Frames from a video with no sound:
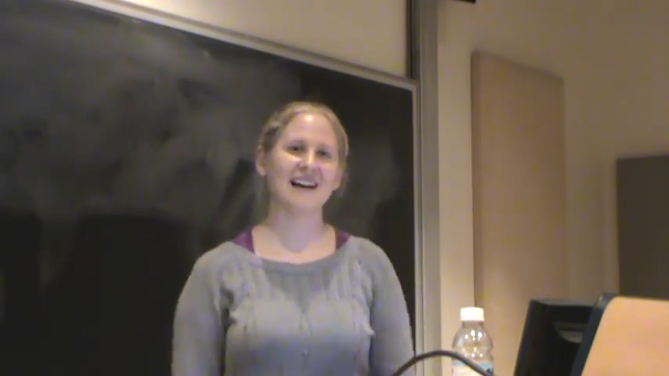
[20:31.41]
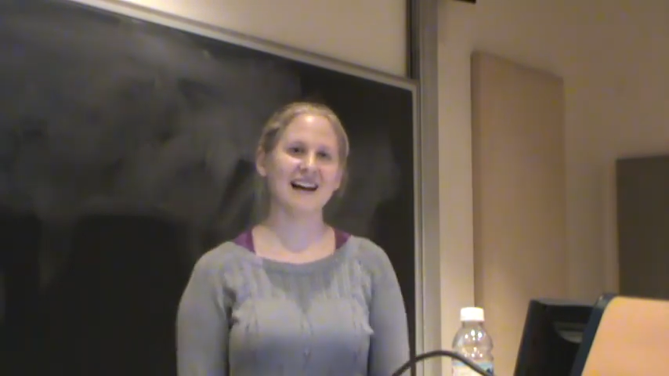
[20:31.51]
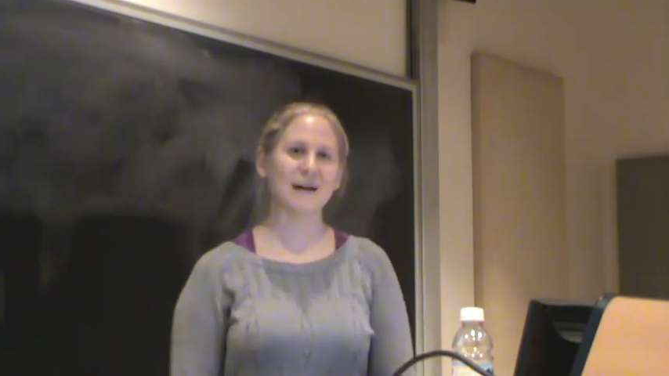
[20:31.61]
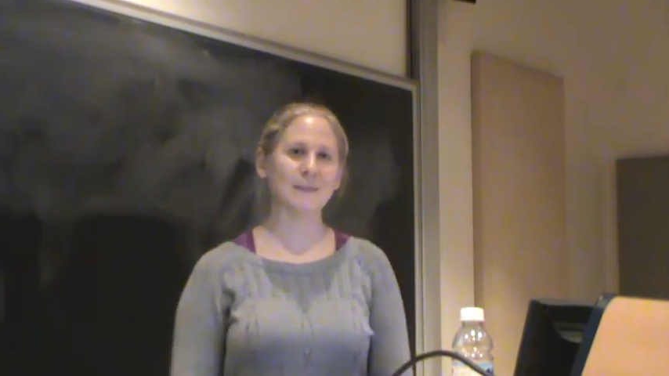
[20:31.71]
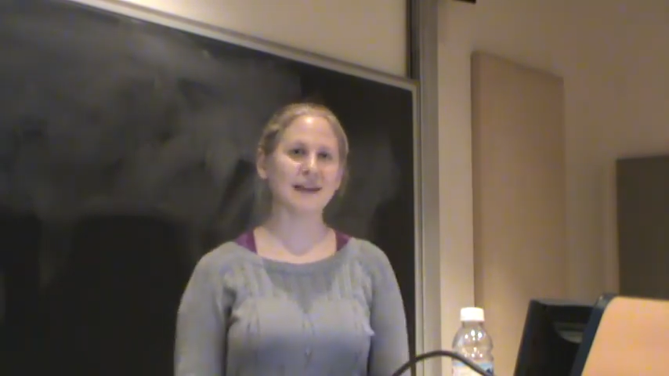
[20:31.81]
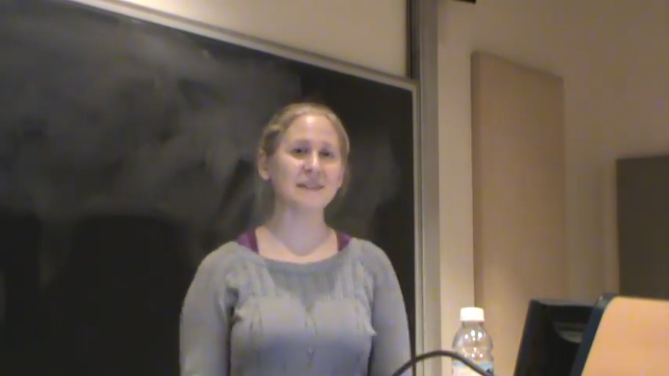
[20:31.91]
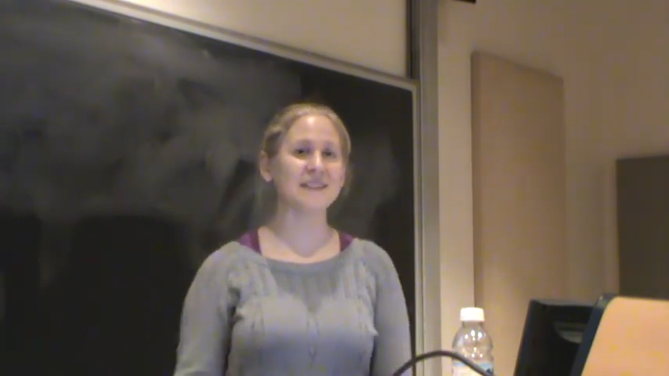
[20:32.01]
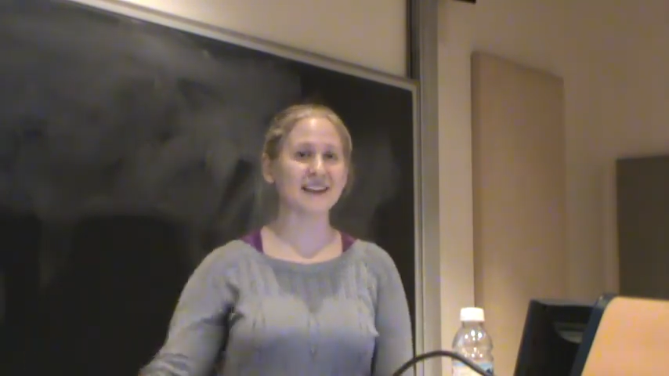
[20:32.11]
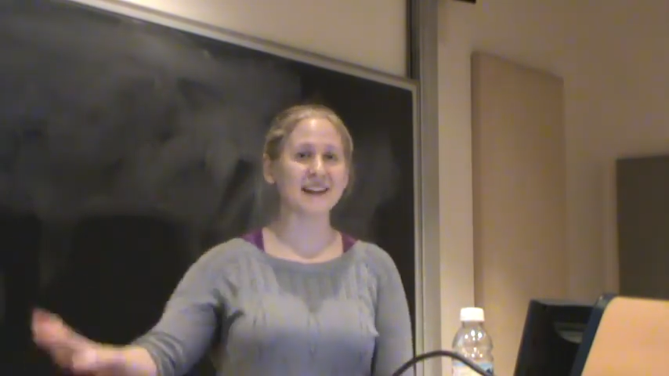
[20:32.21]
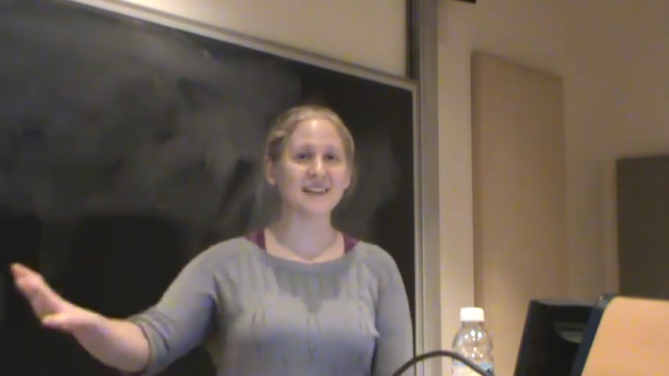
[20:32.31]
Um, but I would
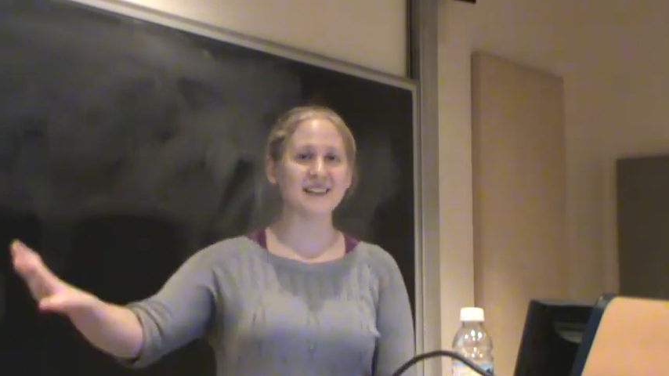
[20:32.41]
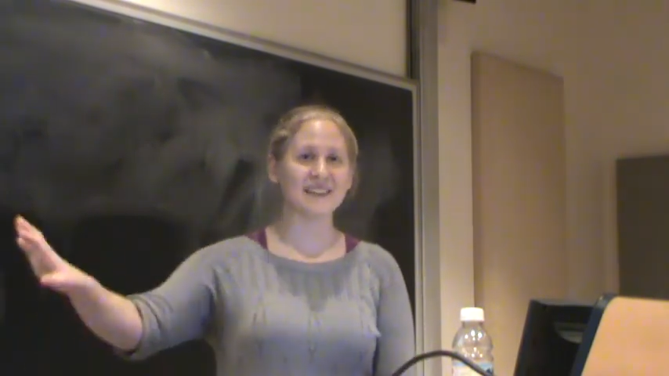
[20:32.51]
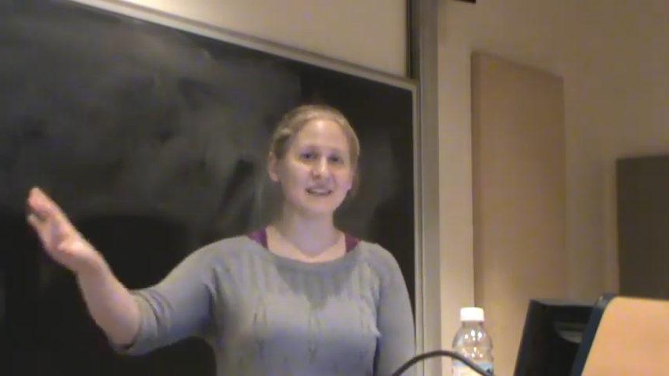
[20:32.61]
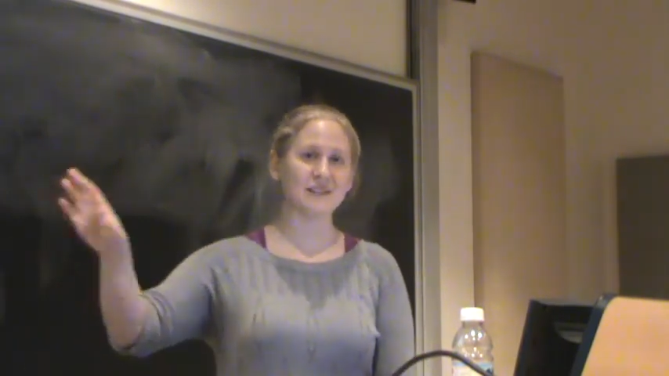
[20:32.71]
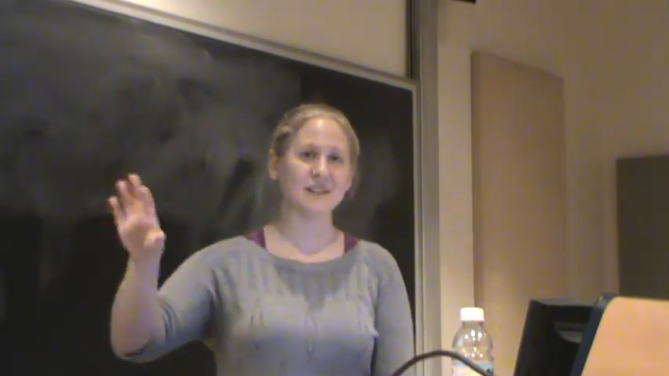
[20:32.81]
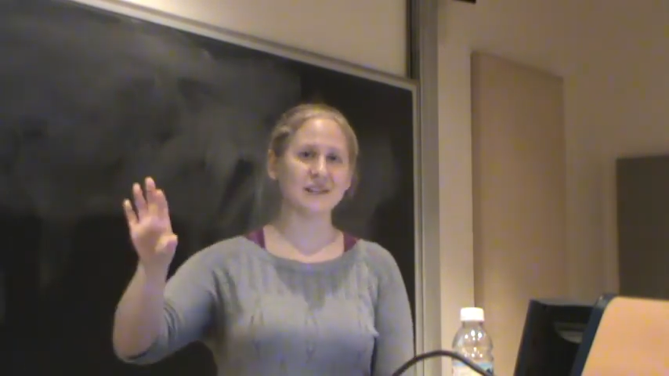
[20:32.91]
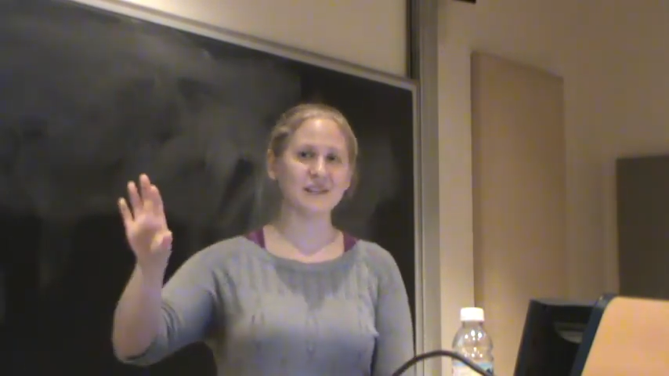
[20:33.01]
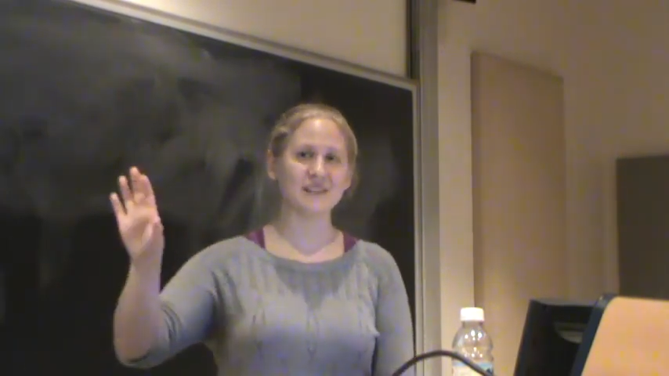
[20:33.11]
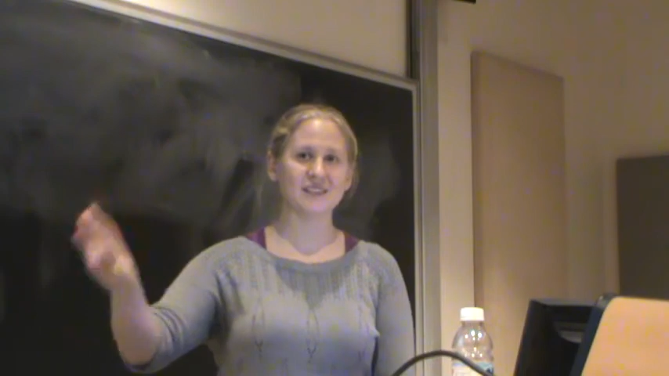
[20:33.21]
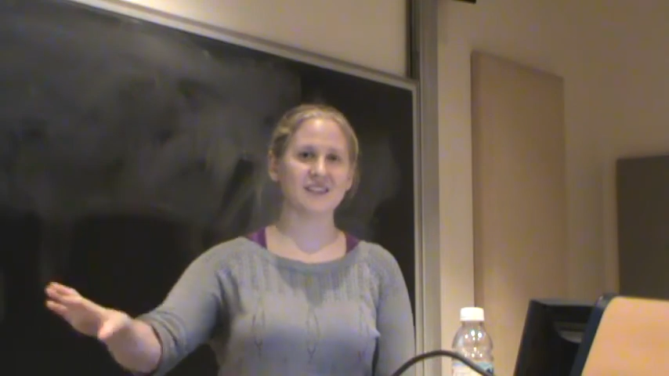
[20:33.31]
say already if
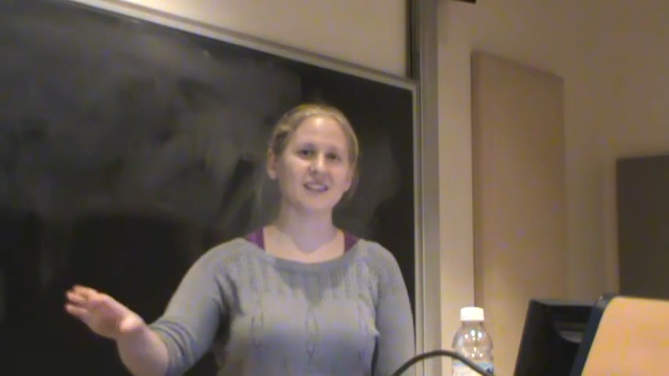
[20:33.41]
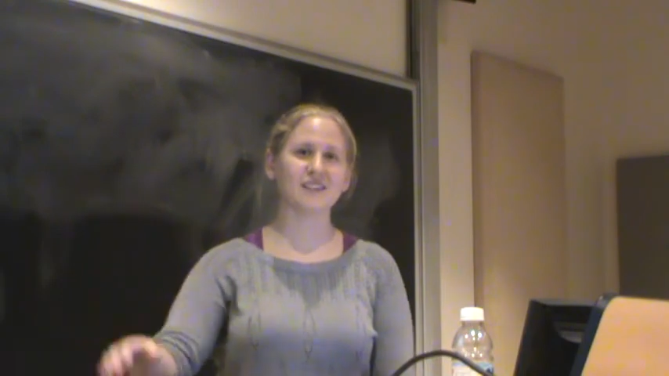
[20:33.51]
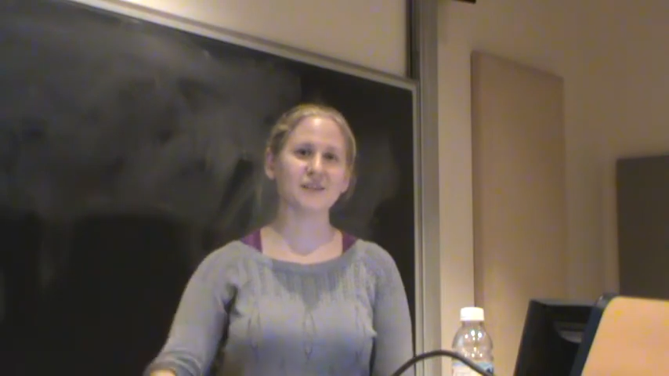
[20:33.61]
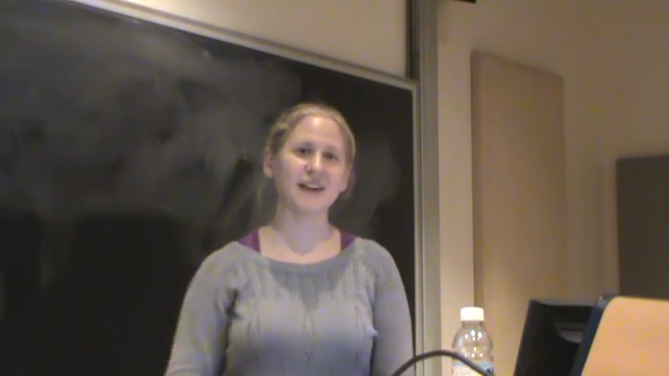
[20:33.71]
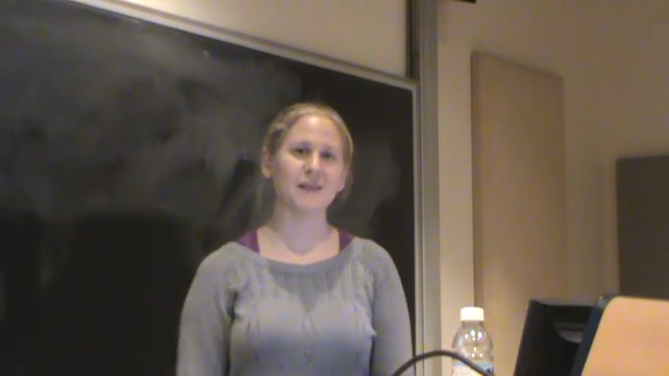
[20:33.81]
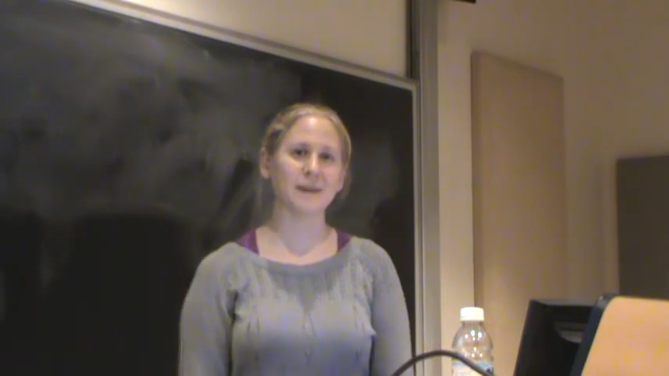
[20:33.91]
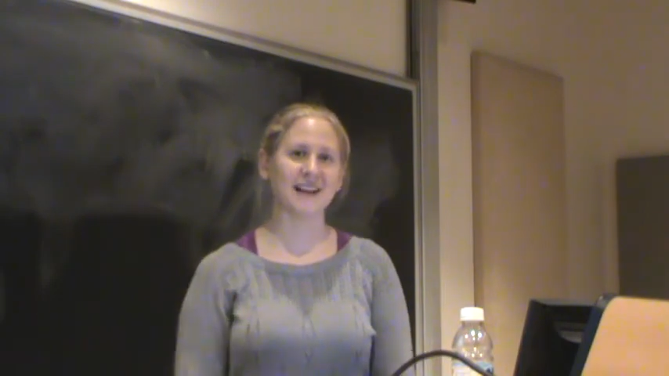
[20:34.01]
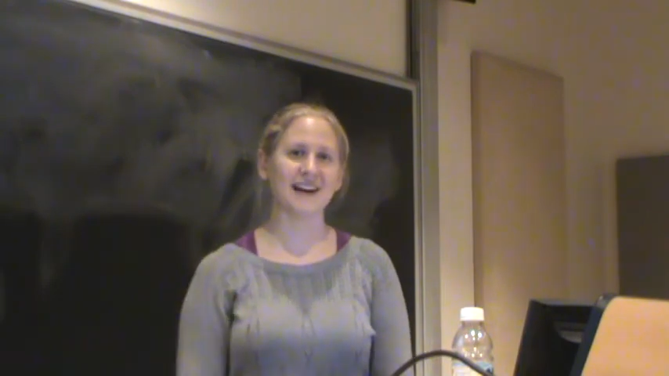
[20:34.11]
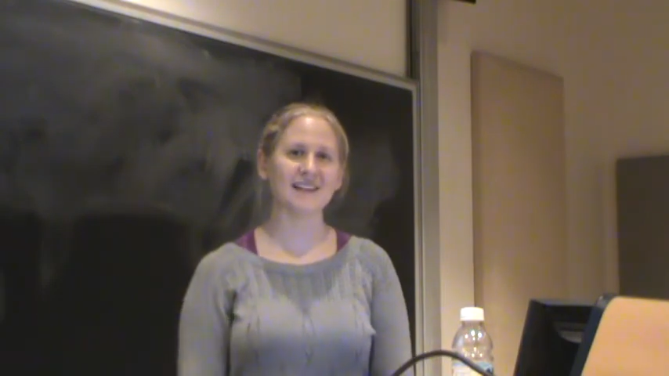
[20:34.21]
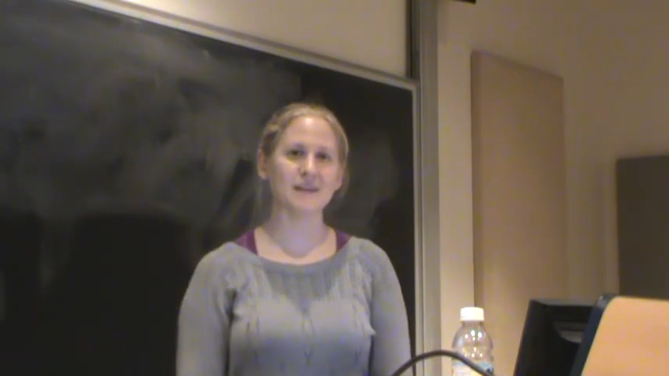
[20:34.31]
you start dividing by
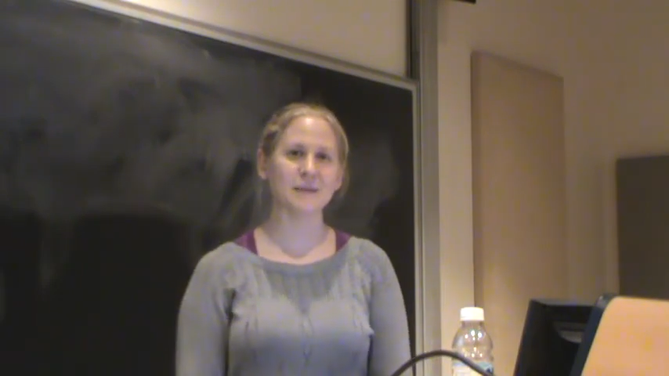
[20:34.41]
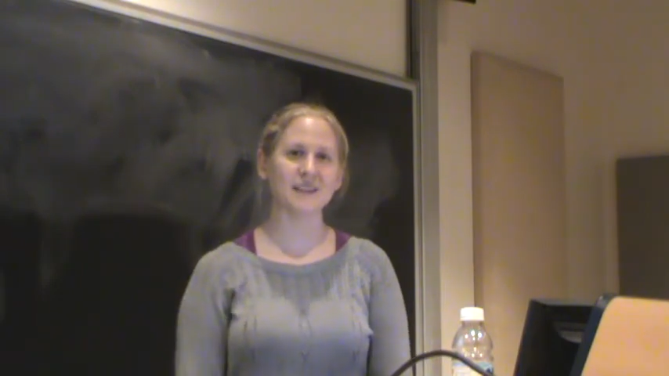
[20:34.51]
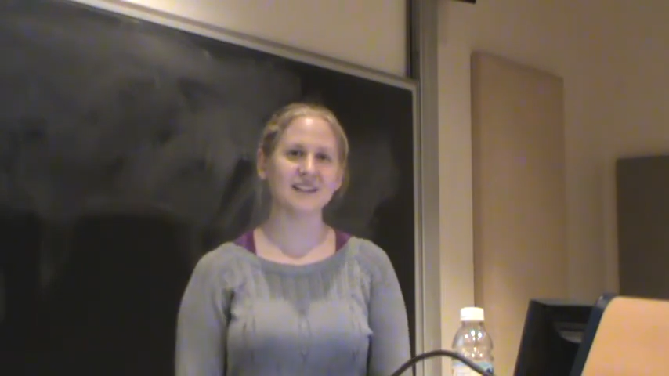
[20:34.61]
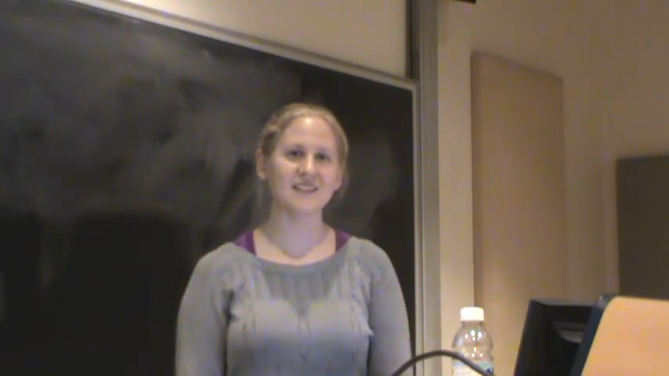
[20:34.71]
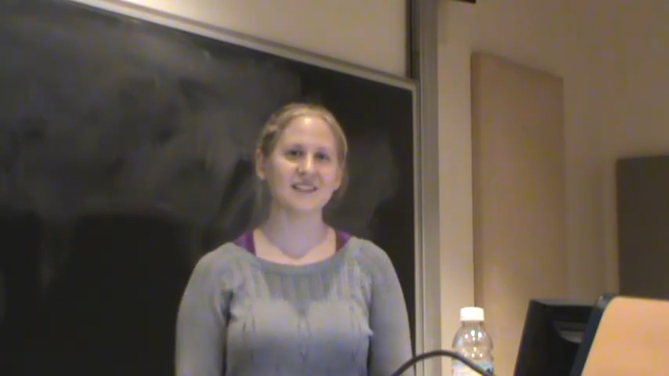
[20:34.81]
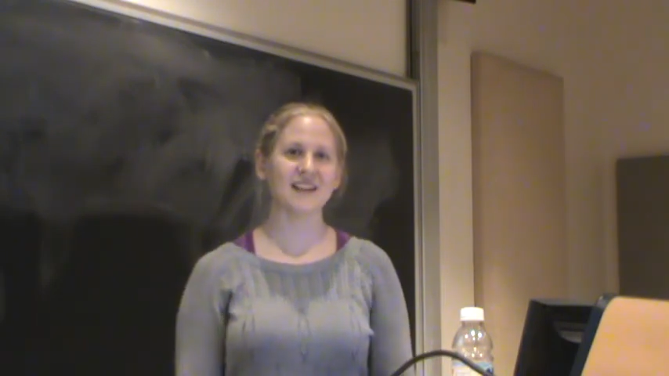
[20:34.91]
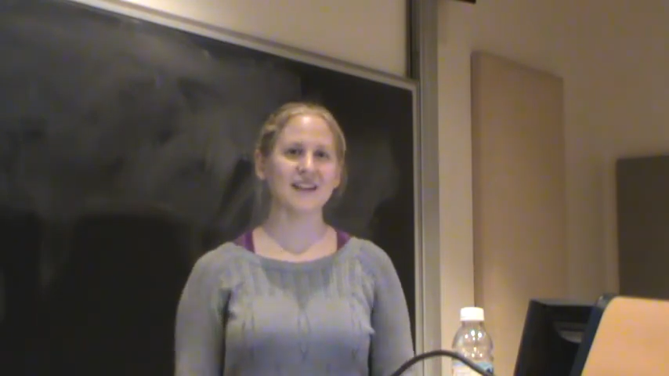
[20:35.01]
odd numbers,